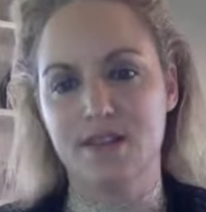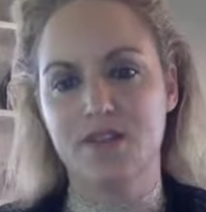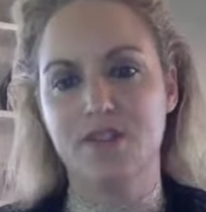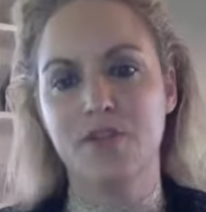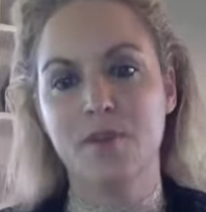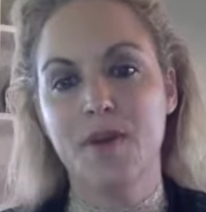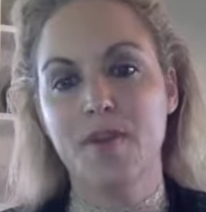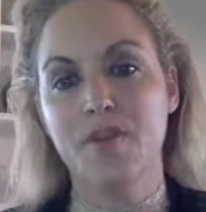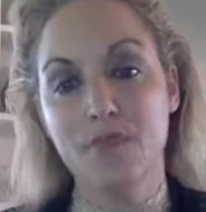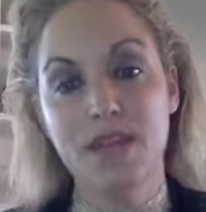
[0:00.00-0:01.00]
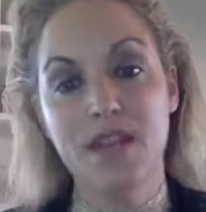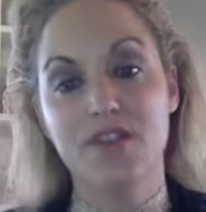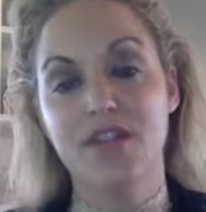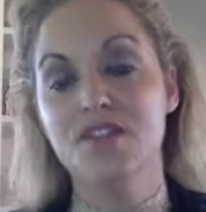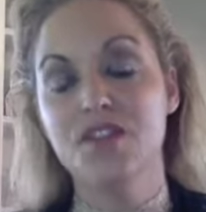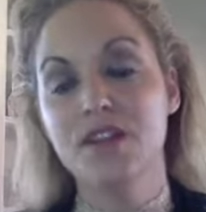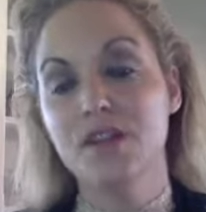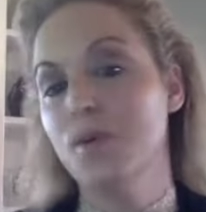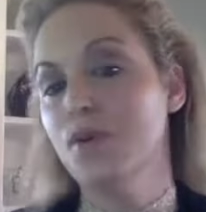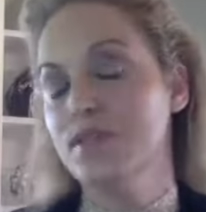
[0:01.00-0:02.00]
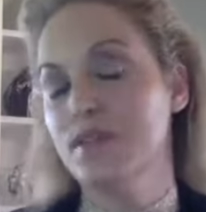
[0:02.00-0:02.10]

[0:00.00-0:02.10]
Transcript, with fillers: So for about three years, I started The Pulse